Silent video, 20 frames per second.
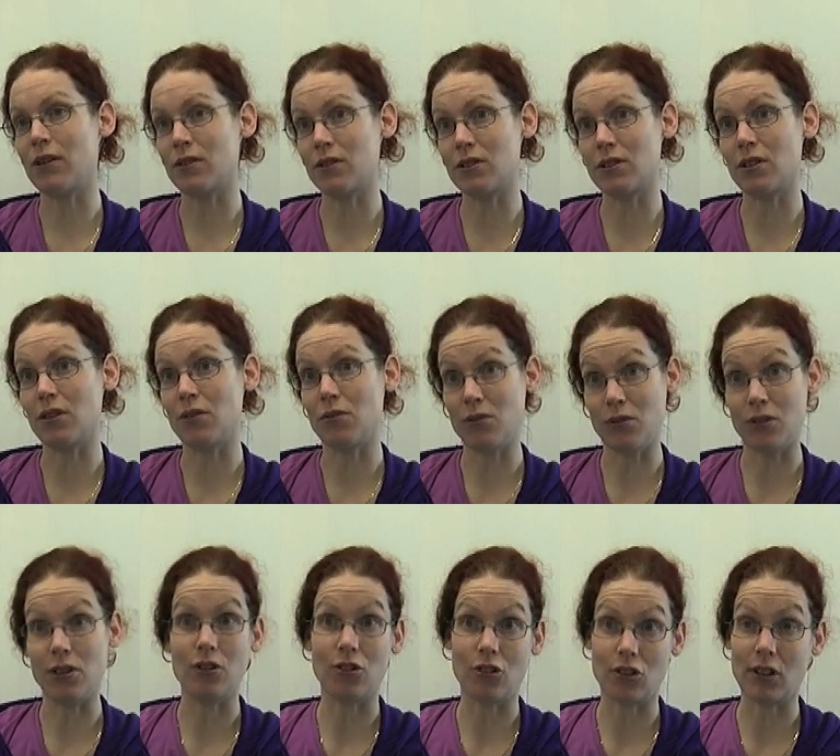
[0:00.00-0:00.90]
so
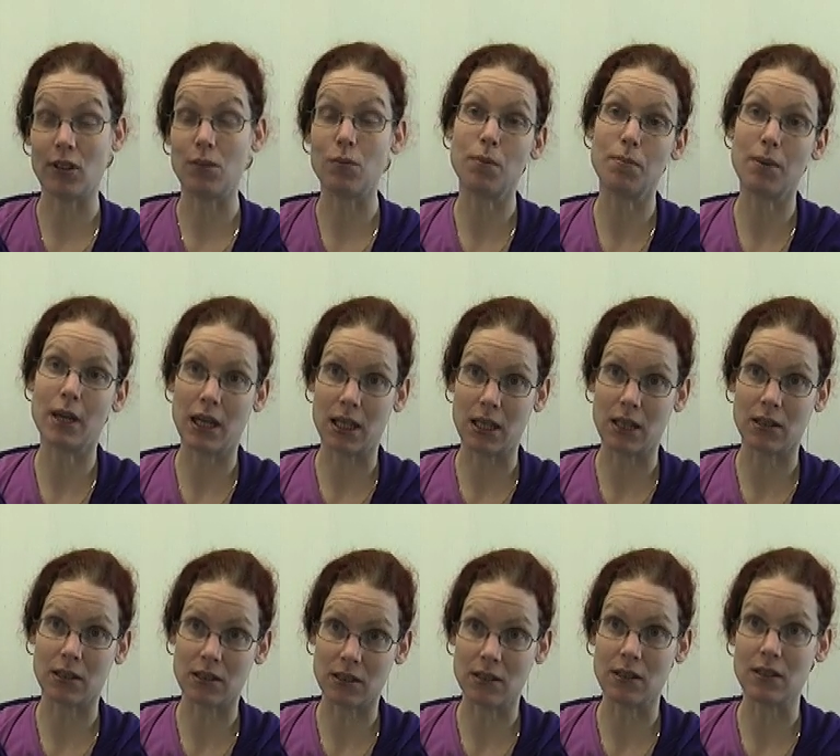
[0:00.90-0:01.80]
usually we're paying
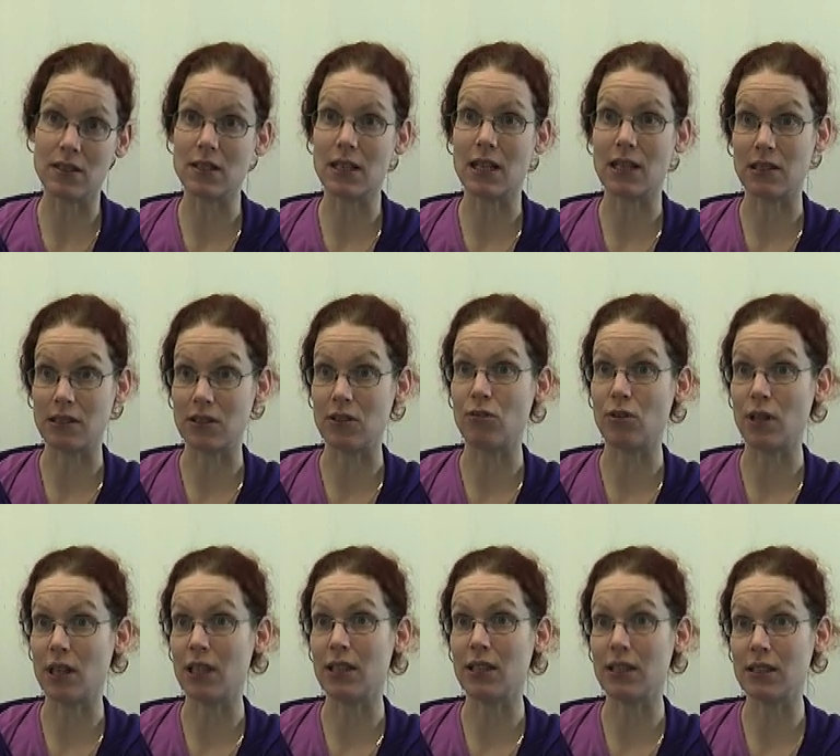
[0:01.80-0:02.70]
the standard
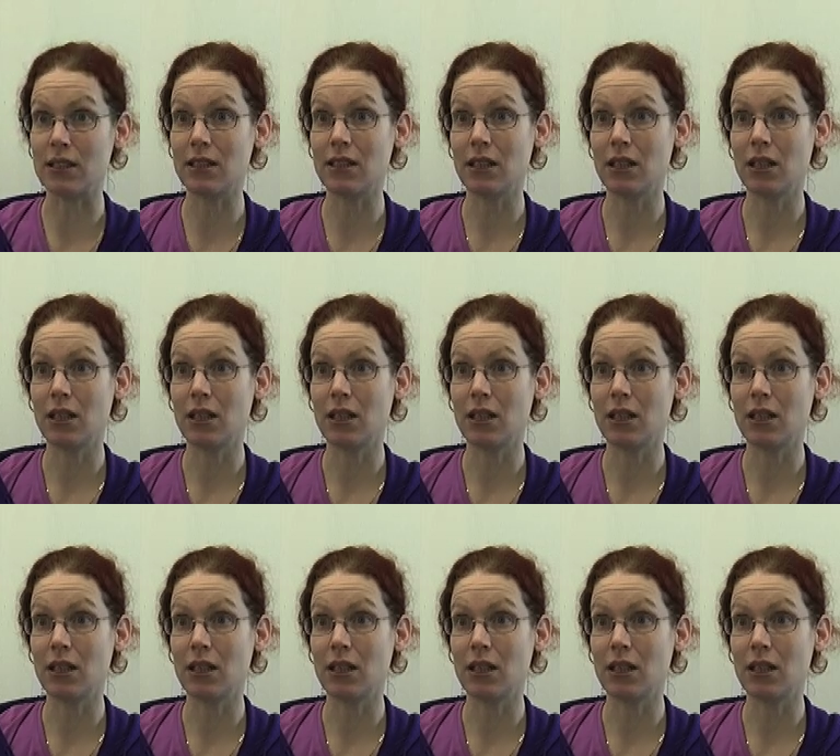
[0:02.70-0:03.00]
rate.